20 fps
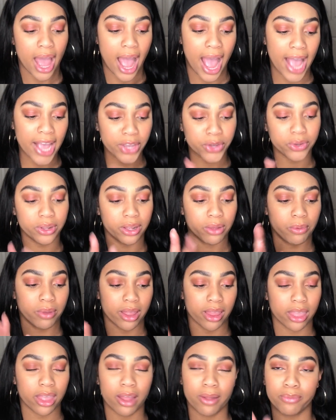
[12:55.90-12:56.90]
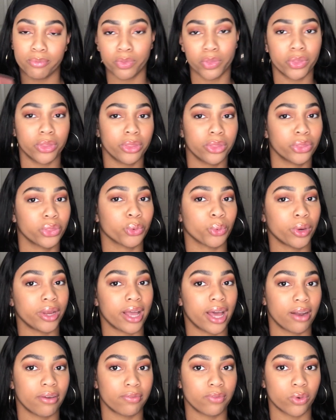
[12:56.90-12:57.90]
agree with 3 out
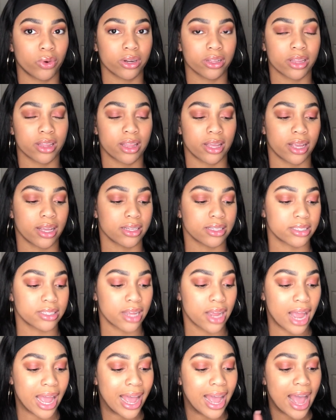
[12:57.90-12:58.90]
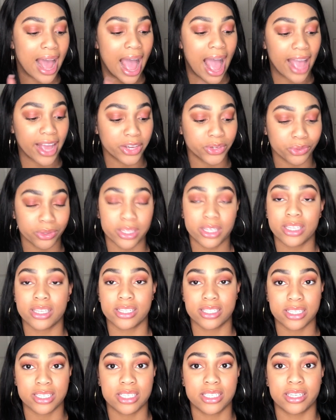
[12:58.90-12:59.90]
of 4 of the things. I agree that this
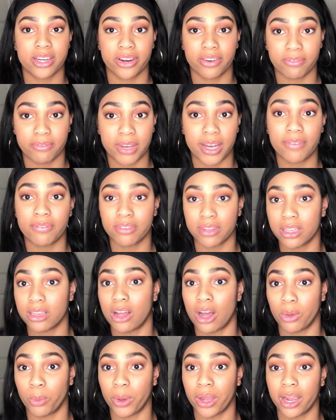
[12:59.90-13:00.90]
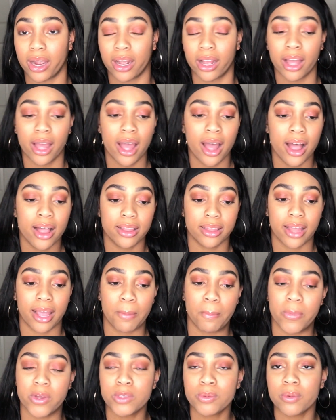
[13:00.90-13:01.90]
is definitely long wearing. Like,
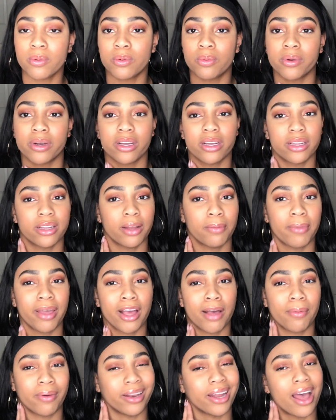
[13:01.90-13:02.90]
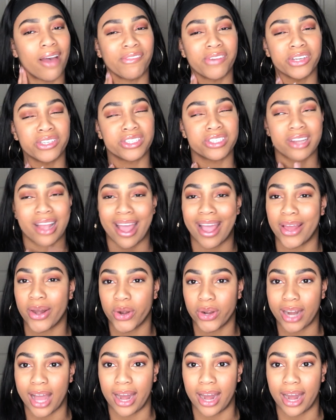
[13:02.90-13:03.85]
most people wear their makeup on average 8 or 9